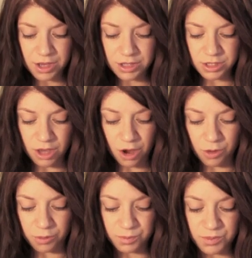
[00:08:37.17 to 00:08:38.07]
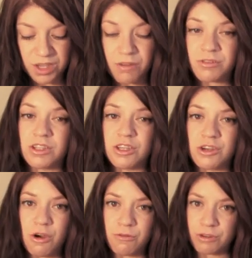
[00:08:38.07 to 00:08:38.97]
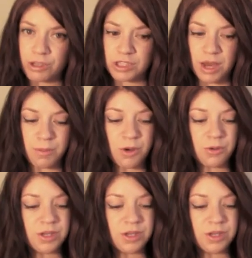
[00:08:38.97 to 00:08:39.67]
So definitely go for a demo.